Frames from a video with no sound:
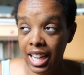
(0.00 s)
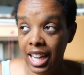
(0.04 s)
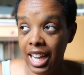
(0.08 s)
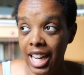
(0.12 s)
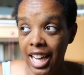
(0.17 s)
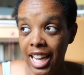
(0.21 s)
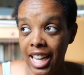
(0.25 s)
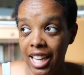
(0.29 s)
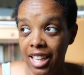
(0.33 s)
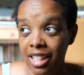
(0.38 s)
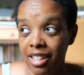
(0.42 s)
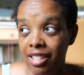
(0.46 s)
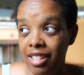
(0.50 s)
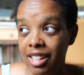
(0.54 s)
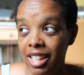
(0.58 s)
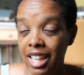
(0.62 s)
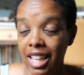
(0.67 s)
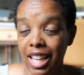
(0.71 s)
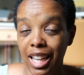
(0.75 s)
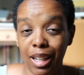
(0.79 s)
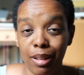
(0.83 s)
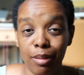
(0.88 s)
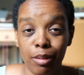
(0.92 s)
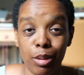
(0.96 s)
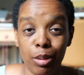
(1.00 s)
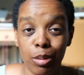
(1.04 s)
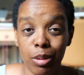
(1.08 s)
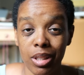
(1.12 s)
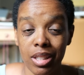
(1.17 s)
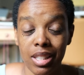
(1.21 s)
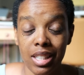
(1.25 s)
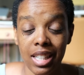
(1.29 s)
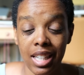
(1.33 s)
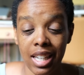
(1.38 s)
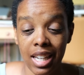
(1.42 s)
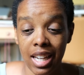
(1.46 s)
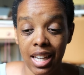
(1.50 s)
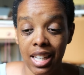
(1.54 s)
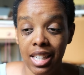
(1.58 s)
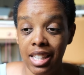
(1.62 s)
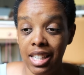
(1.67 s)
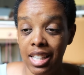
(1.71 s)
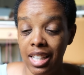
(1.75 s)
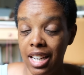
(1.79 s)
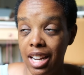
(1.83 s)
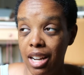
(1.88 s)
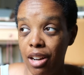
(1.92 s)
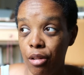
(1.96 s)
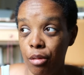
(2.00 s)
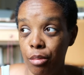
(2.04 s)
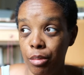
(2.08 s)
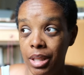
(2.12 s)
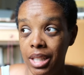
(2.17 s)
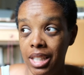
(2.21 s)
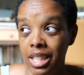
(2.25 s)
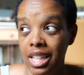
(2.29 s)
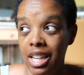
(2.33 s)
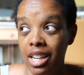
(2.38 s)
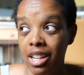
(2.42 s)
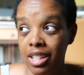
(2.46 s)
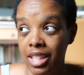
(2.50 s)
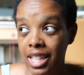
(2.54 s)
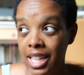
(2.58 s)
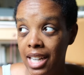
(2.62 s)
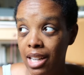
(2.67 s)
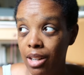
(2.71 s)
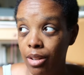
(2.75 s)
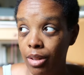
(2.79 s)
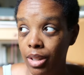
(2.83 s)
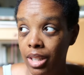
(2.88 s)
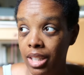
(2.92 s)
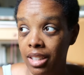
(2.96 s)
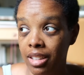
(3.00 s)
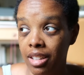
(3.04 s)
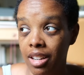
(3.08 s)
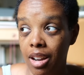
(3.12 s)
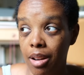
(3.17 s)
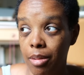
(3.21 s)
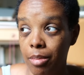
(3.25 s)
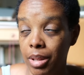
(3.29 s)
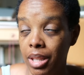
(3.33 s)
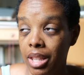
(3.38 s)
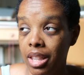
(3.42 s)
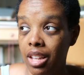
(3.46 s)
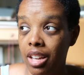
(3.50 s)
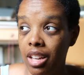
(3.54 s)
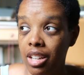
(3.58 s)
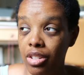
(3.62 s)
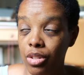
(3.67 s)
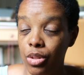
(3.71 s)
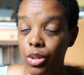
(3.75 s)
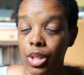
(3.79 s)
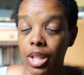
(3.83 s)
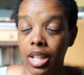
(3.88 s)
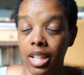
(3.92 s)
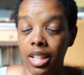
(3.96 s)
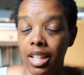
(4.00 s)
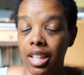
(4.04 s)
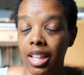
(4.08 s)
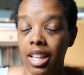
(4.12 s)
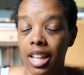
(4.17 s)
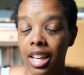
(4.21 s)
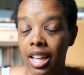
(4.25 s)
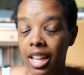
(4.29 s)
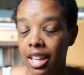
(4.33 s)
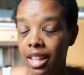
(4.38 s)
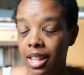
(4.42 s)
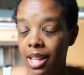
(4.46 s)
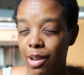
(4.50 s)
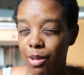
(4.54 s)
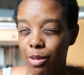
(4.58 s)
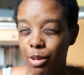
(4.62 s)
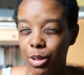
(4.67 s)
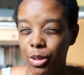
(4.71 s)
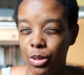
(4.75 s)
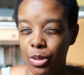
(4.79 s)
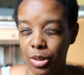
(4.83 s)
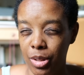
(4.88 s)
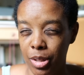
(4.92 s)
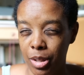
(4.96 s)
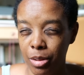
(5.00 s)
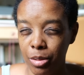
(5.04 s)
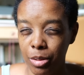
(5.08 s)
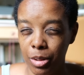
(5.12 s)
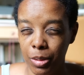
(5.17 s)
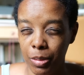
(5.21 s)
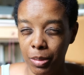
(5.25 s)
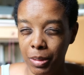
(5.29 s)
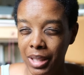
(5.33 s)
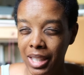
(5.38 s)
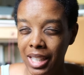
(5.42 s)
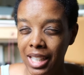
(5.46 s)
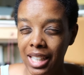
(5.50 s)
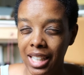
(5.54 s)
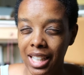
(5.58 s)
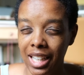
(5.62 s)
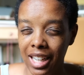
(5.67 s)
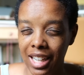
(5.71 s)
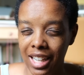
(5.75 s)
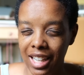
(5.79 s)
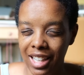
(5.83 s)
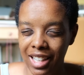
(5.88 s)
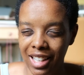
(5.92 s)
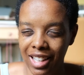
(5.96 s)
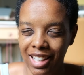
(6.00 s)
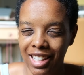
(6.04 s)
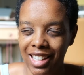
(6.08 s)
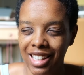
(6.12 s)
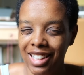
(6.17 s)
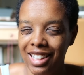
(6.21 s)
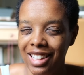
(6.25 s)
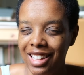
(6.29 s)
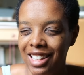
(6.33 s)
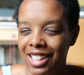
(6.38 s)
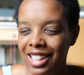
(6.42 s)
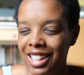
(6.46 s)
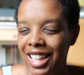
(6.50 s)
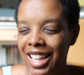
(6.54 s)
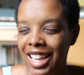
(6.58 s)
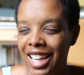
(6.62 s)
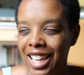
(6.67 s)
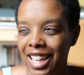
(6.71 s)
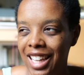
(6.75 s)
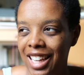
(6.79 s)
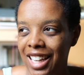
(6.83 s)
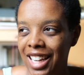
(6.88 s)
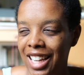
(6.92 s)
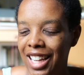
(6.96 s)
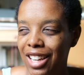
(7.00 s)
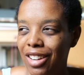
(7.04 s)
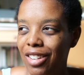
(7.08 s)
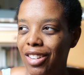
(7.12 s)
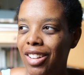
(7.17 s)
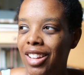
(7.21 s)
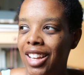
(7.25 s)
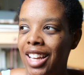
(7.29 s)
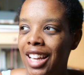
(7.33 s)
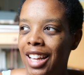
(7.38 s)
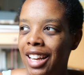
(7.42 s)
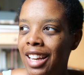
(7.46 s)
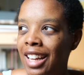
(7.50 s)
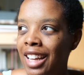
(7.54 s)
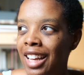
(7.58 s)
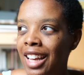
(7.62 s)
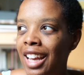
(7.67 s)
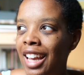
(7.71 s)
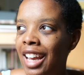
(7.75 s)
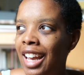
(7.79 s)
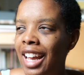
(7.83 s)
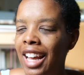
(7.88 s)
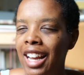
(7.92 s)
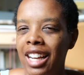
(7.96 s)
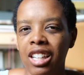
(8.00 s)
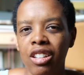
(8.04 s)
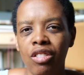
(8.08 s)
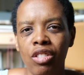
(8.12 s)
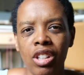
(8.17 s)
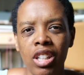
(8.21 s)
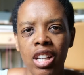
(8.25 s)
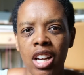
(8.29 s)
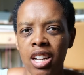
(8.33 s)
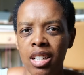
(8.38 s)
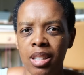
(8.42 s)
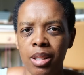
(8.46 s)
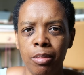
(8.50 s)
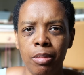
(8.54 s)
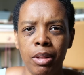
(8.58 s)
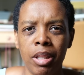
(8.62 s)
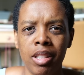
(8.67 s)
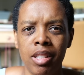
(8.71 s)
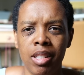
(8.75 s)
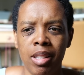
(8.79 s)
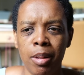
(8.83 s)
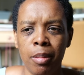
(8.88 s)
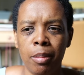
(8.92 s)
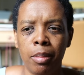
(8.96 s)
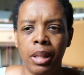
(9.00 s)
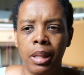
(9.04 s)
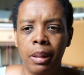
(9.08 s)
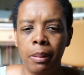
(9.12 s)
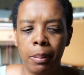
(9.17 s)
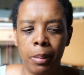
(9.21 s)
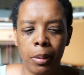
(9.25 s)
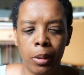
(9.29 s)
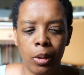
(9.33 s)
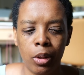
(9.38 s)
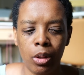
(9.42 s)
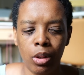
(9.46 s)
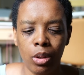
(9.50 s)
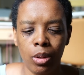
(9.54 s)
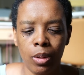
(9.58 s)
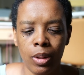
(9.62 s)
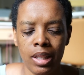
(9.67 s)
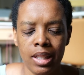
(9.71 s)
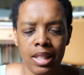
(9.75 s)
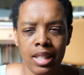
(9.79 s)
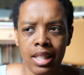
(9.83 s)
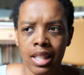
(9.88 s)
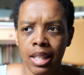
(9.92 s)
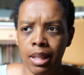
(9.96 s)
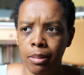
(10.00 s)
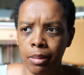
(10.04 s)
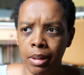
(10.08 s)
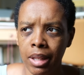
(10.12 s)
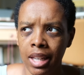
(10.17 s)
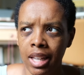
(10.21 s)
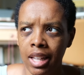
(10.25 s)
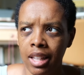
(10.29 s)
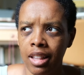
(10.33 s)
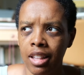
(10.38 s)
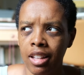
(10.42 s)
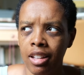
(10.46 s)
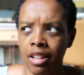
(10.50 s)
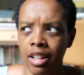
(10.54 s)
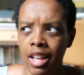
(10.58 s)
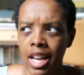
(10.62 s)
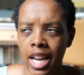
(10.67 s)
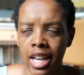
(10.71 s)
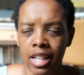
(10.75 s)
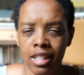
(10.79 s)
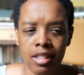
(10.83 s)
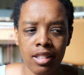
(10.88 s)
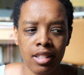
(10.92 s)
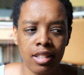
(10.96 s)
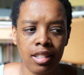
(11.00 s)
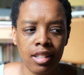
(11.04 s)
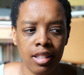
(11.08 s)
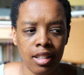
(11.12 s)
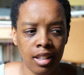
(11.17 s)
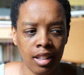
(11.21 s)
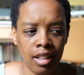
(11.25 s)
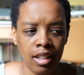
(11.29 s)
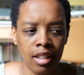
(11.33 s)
and they came towards the end and helped me tear down and got me lunch, and that was so sweet. I can't handle it. And even got to meet some people who had seen me at the last